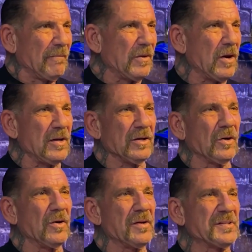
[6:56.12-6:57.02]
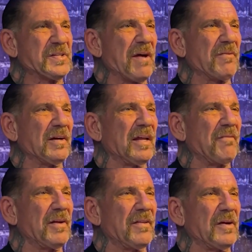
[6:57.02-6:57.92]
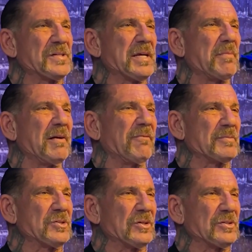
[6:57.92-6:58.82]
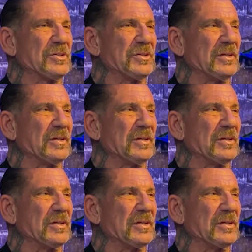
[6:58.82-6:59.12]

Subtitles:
No, you go into the 7-Eleven and there's somebody from church and